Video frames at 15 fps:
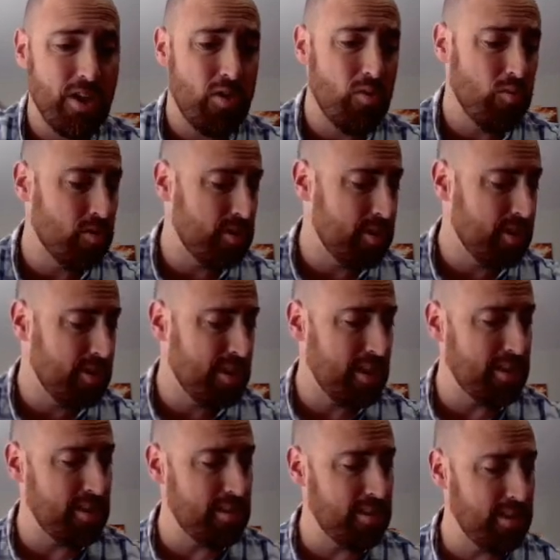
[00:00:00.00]
goes.
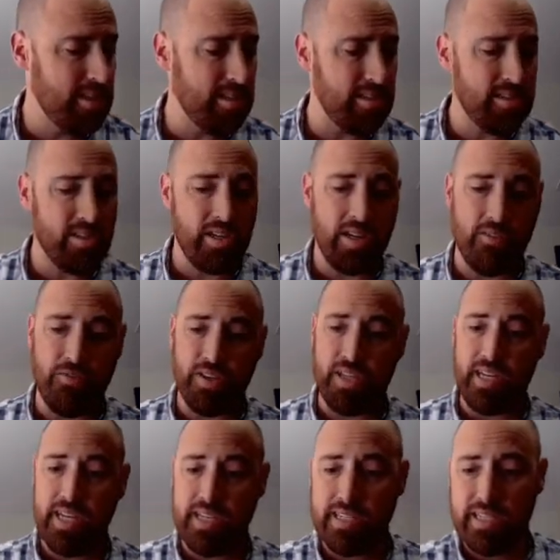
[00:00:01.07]
And then these are for the
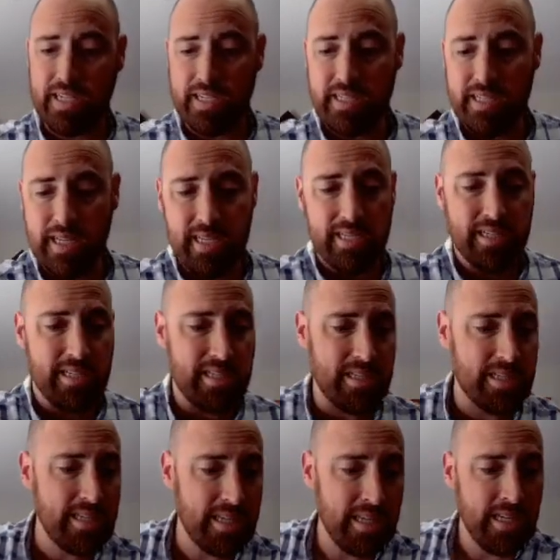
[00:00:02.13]
next
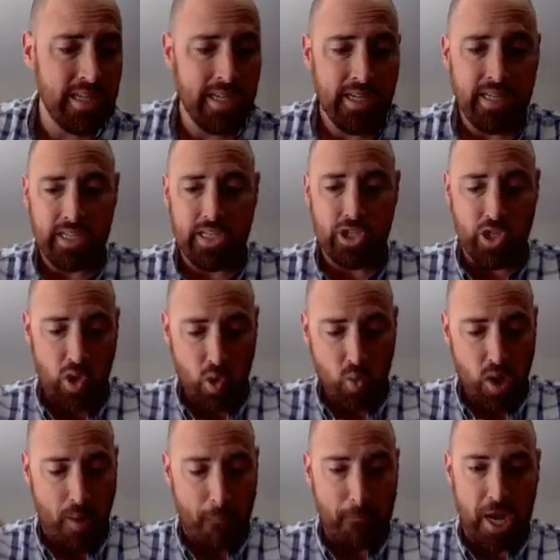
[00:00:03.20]
contestant. Let's
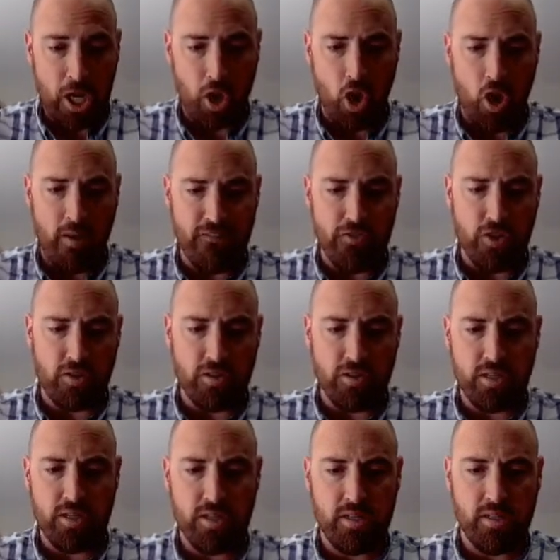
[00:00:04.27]
go Michael R.
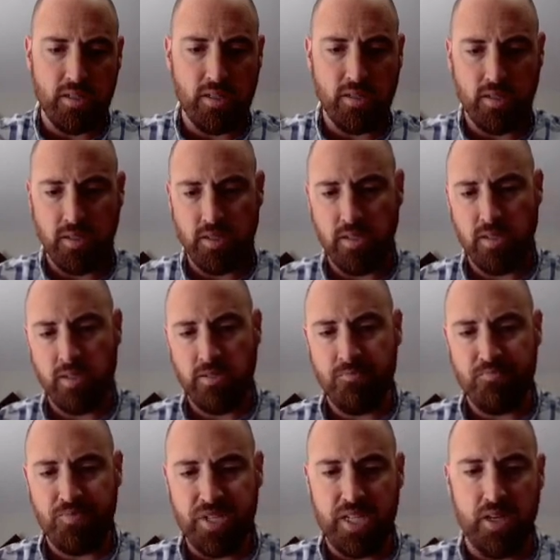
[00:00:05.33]
first.
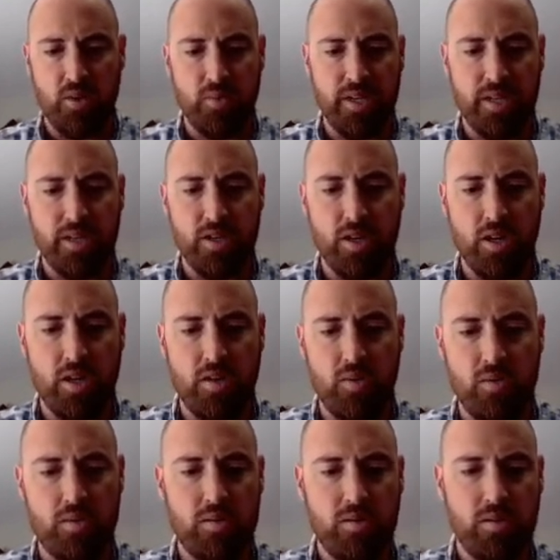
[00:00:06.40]
Here we
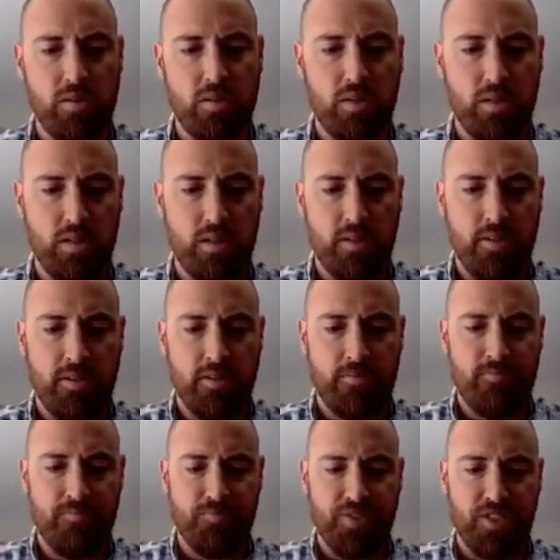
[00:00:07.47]
go.
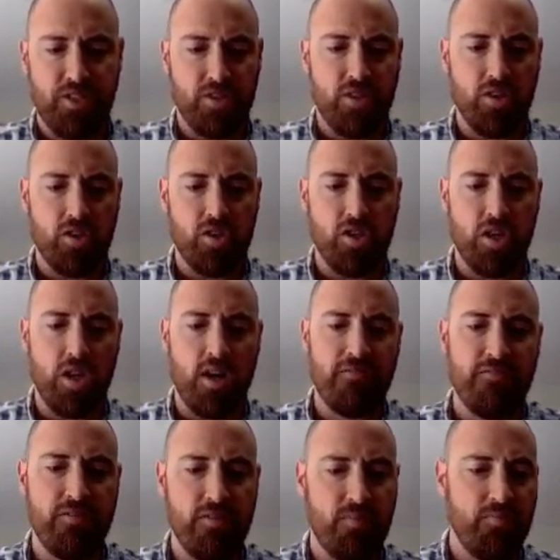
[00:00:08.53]
Starting
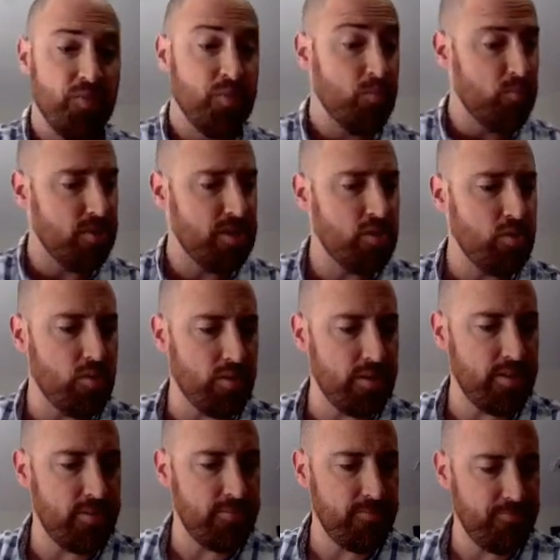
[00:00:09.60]
off with
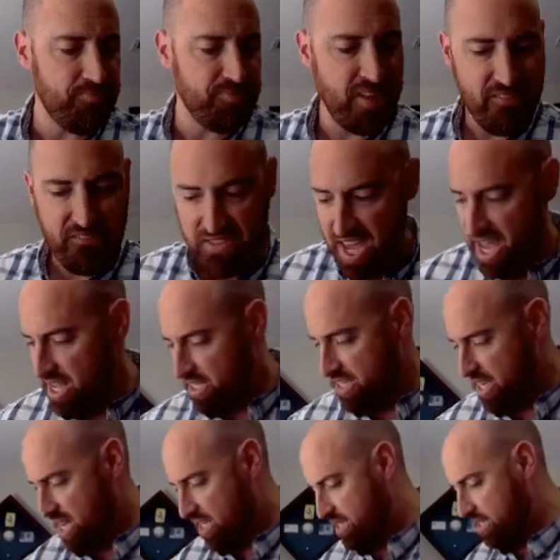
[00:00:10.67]
Ikoria.
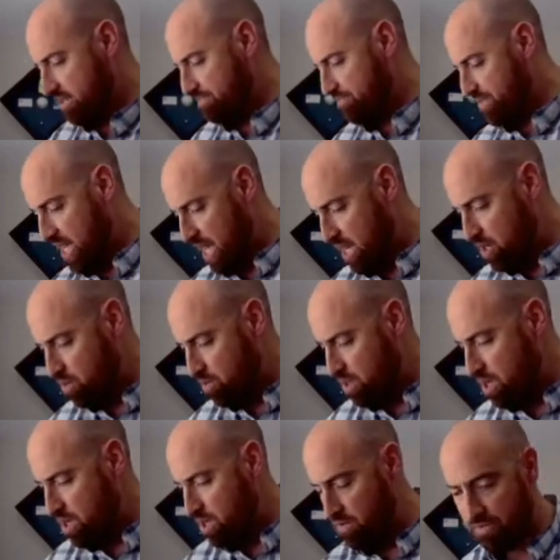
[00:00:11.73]
Fantastic. I do
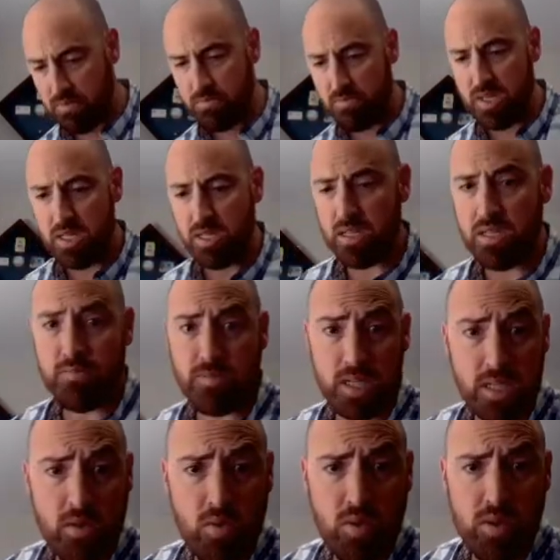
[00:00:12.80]
love me some
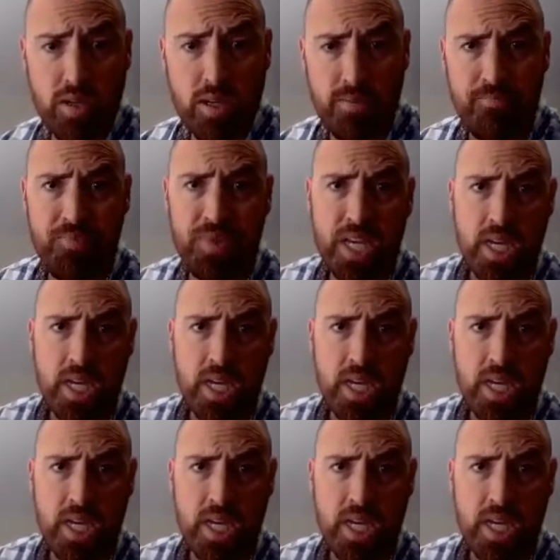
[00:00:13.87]
Ikoria.